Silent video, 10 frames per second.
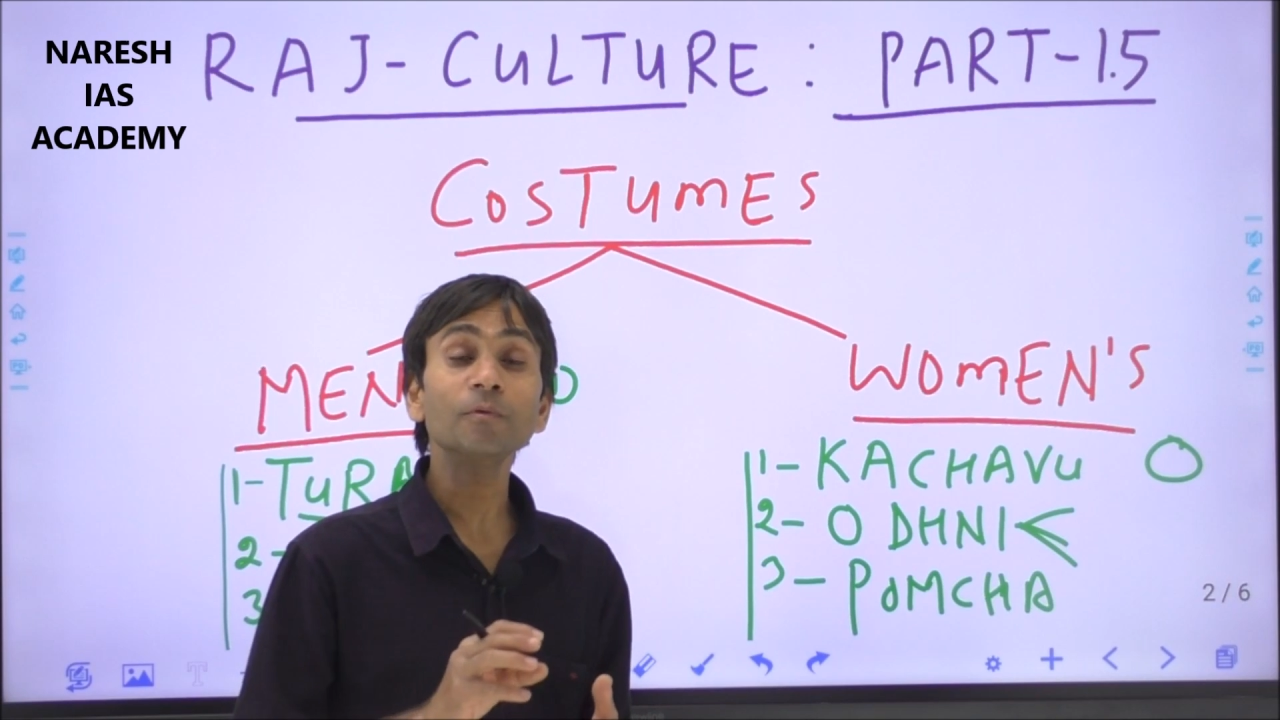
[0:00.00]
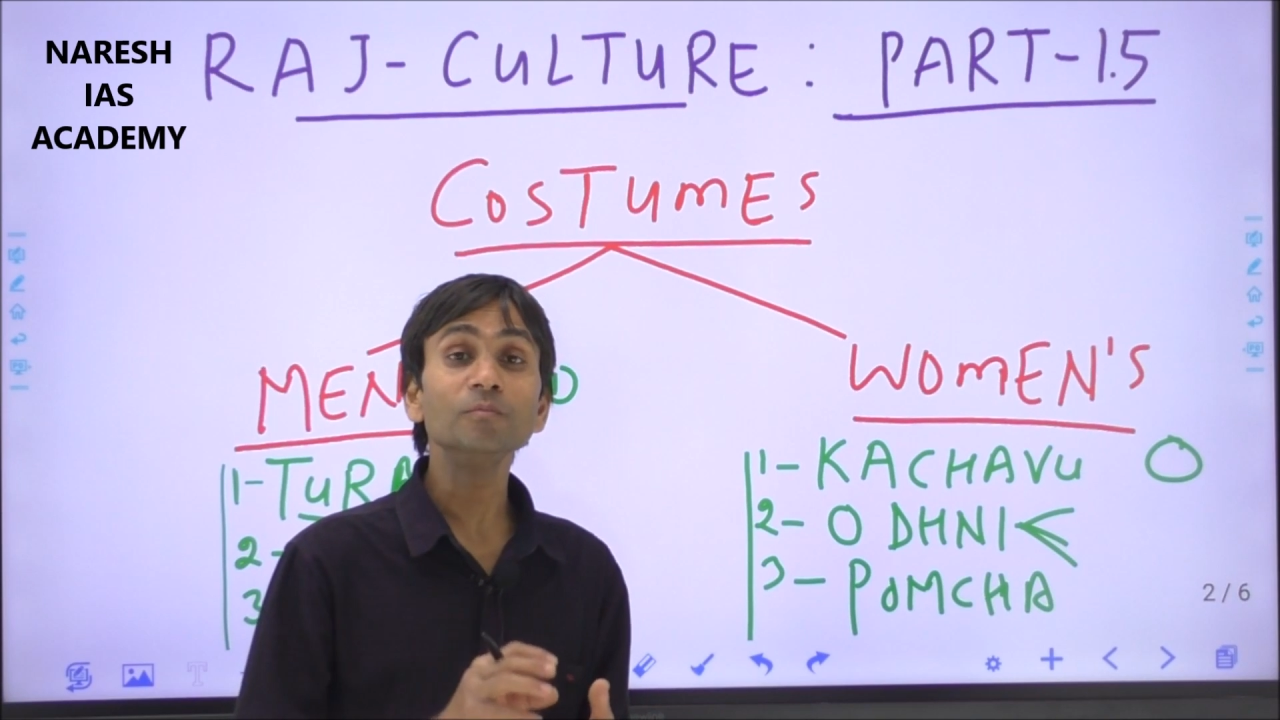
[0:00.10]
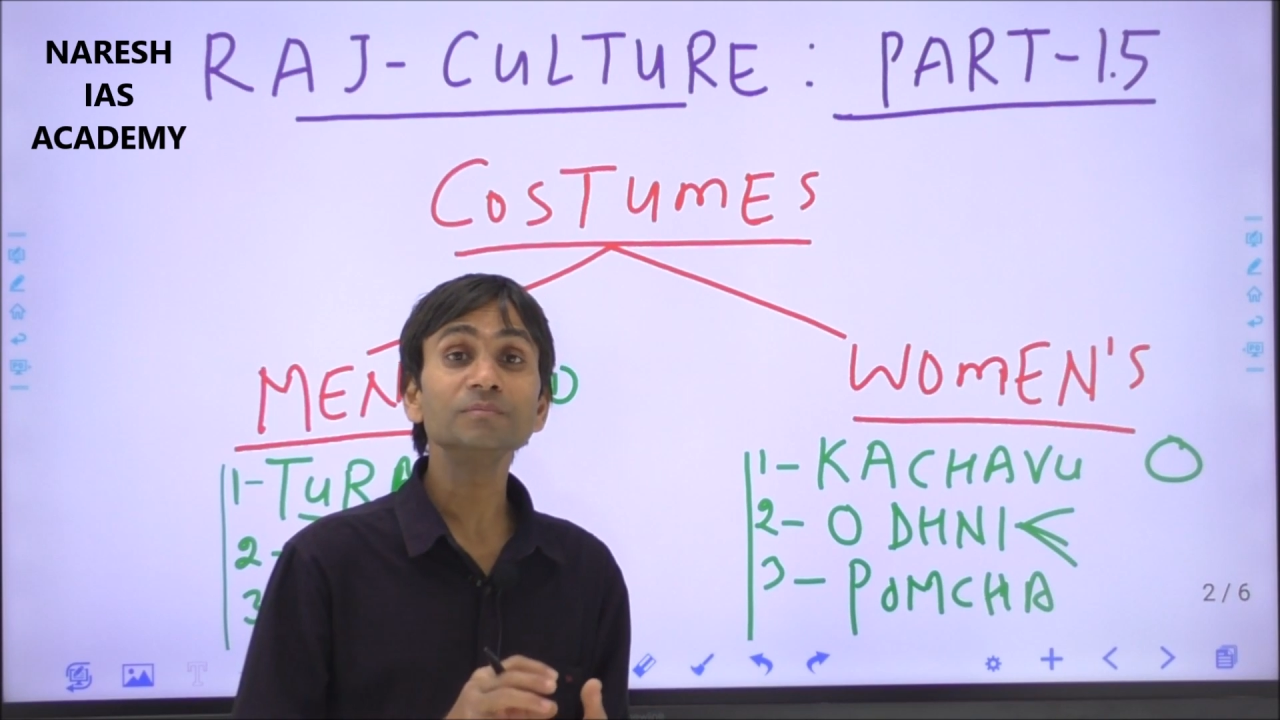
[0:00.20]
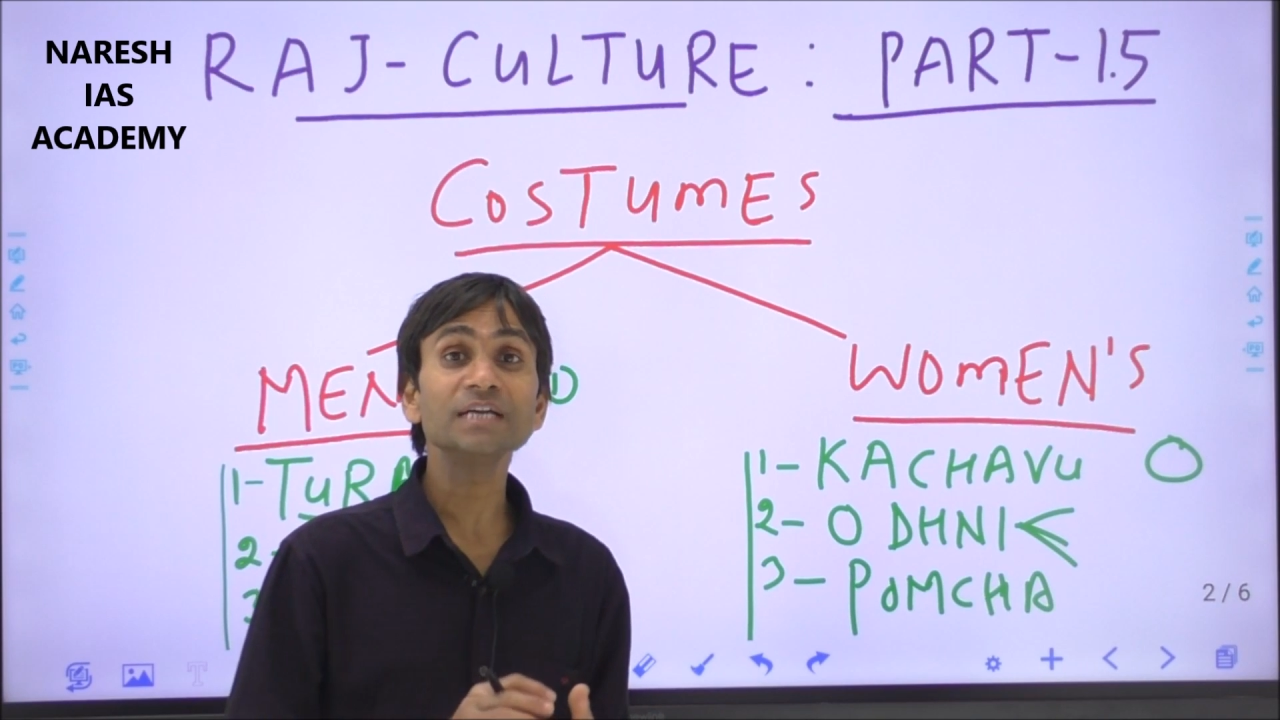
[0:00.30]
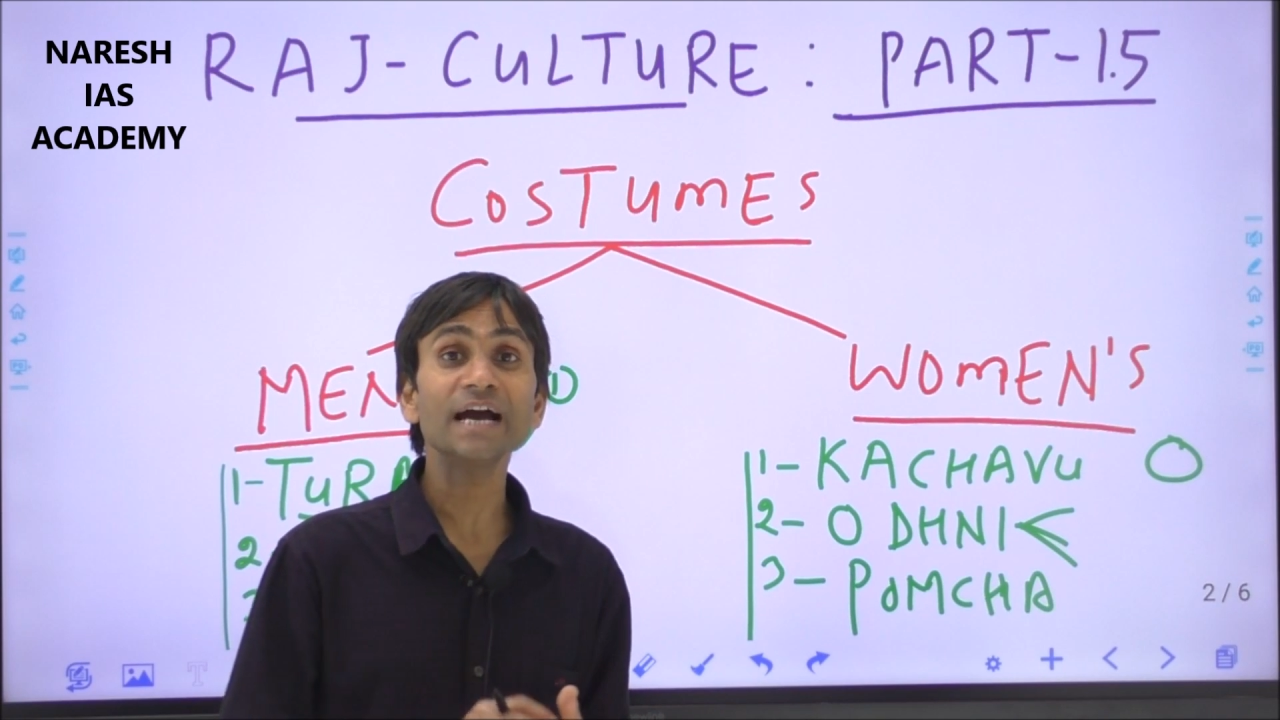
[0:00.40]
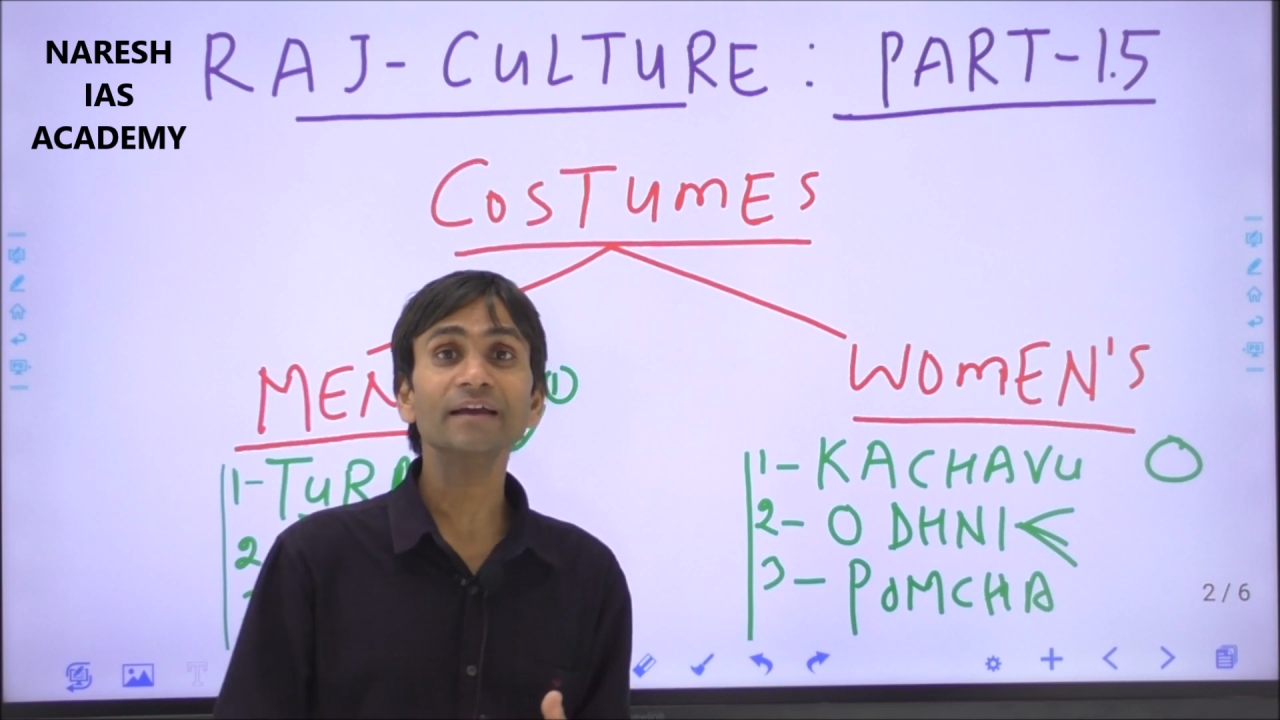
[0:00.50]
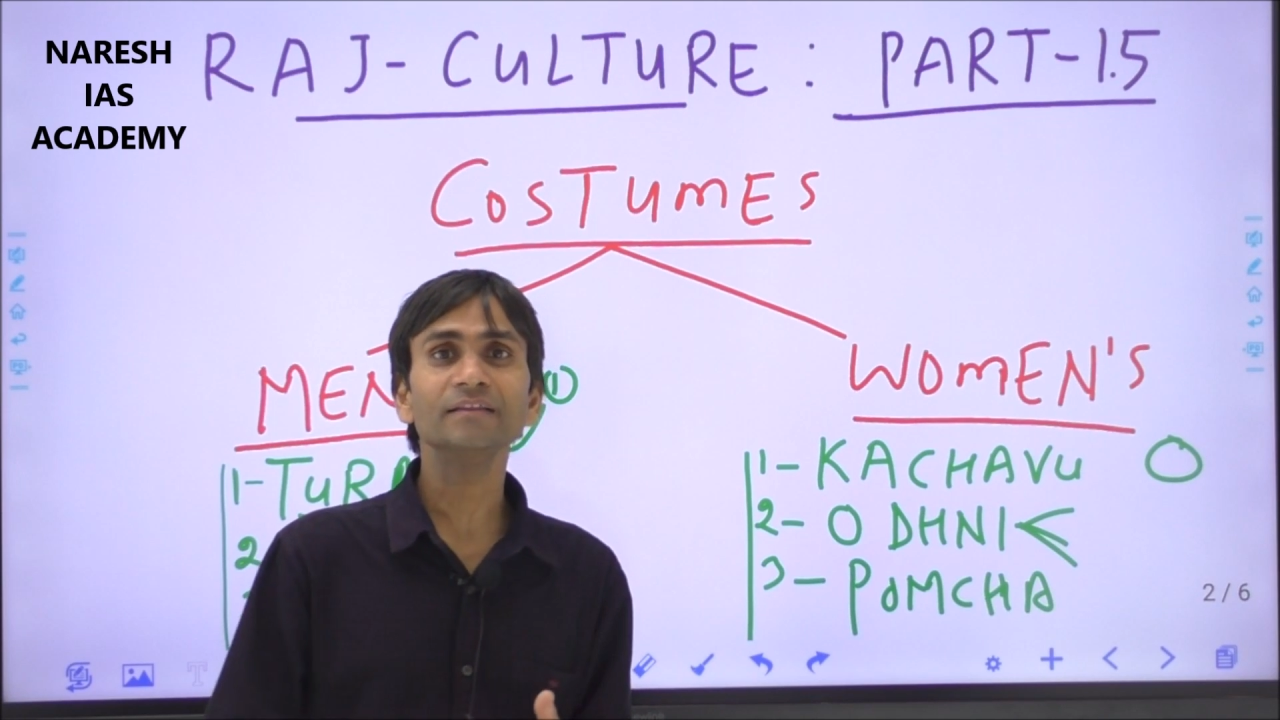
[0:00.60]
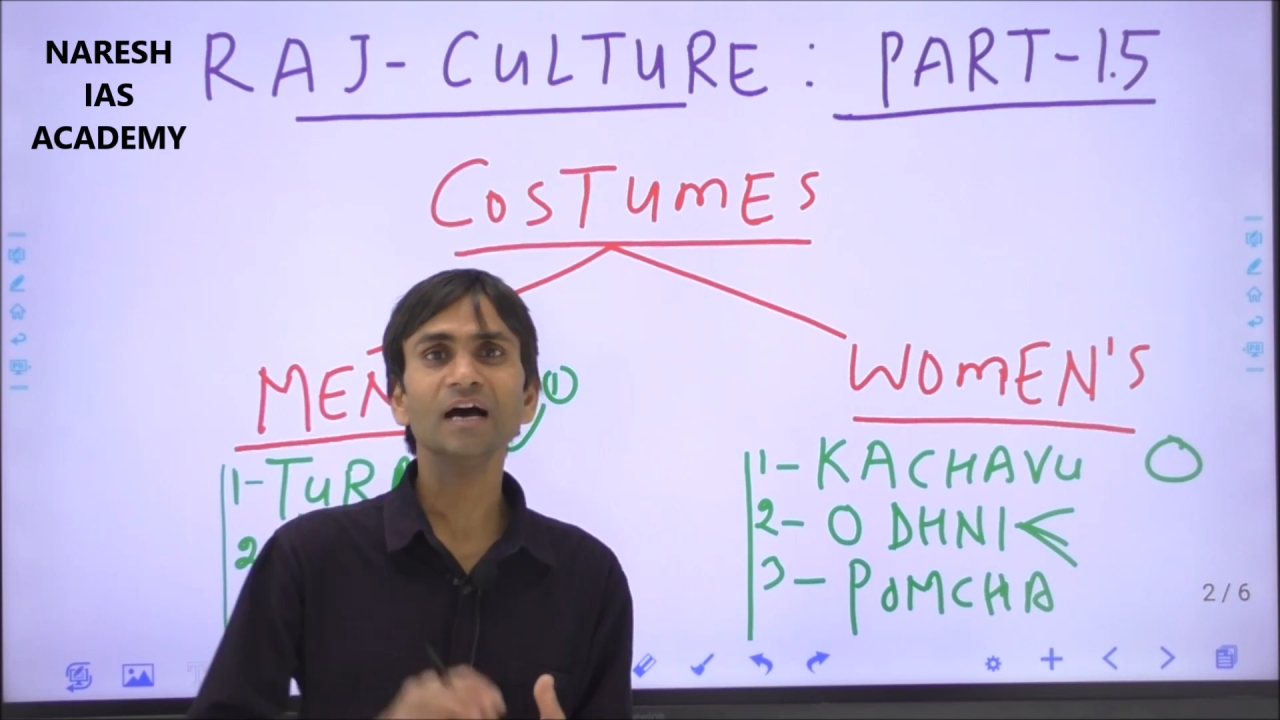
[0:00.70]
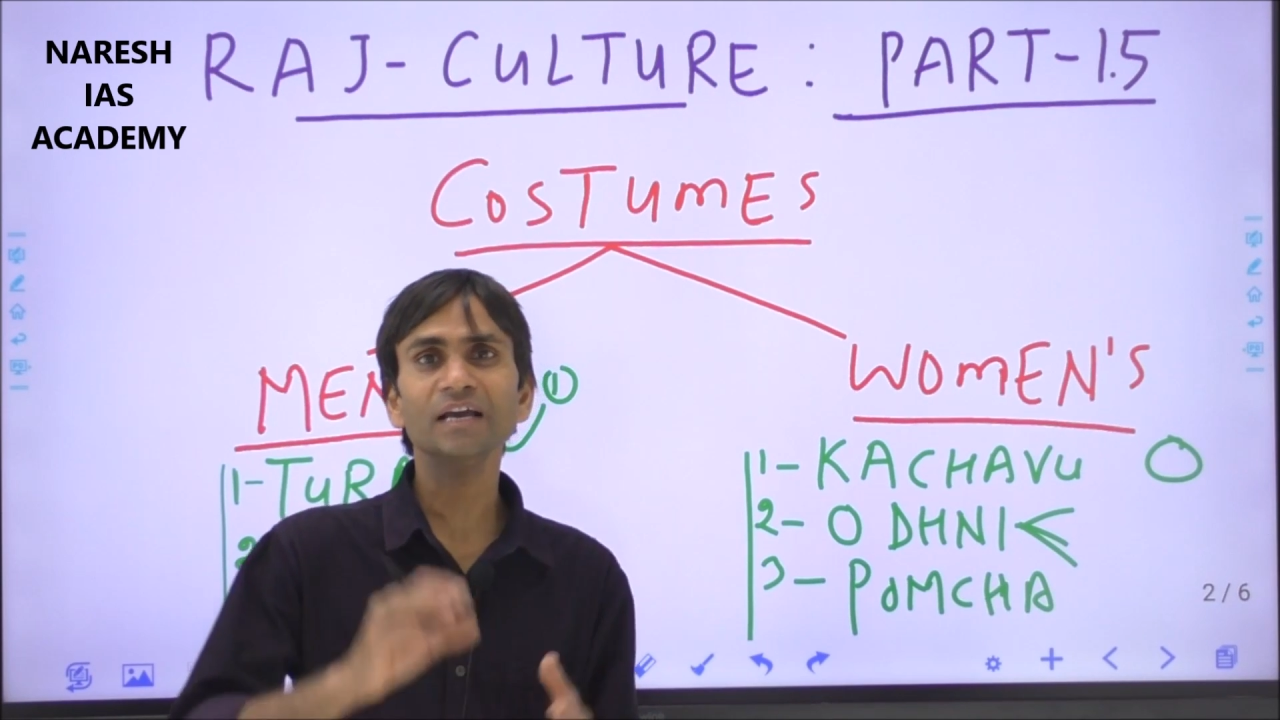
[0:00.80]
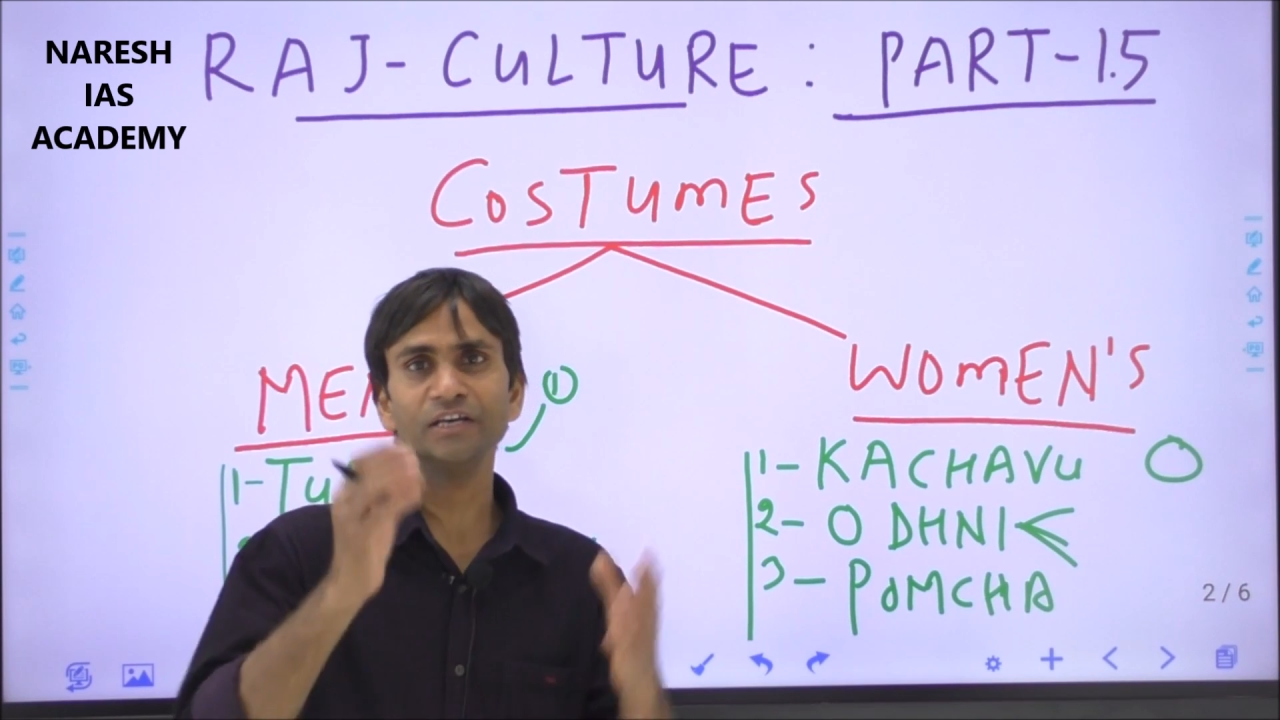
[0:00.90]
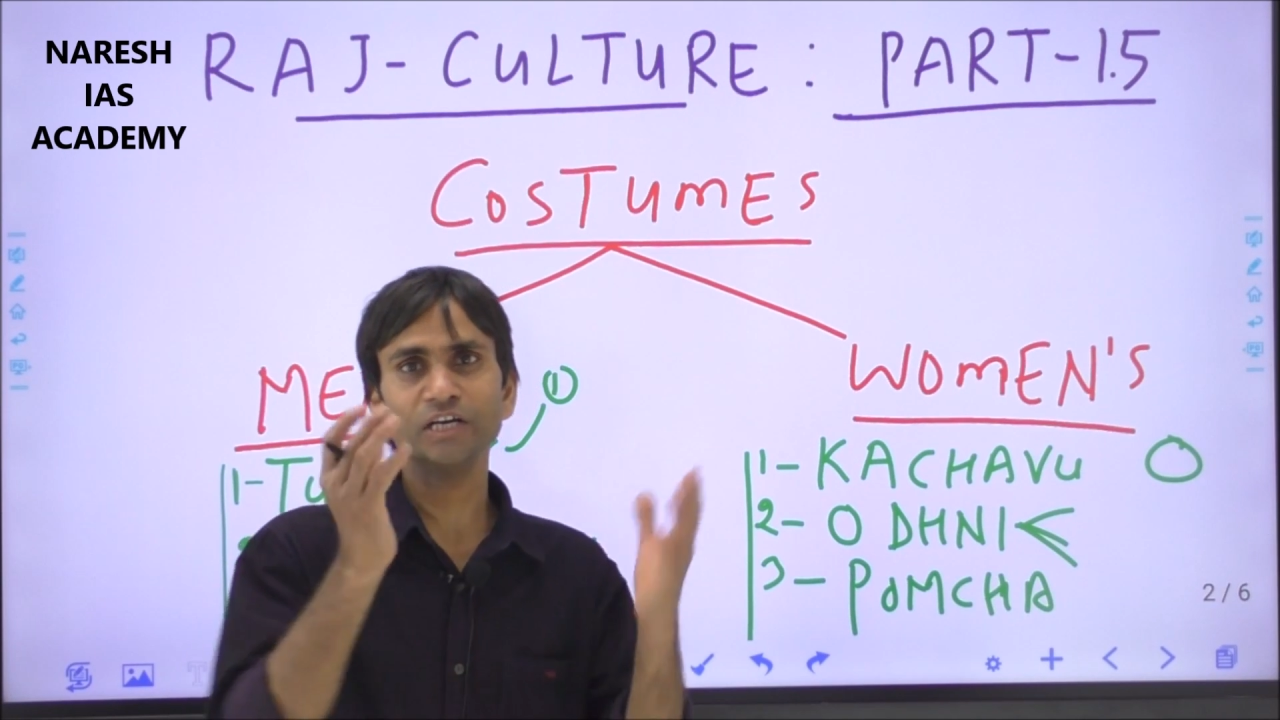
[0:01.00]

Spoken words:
pomcha is the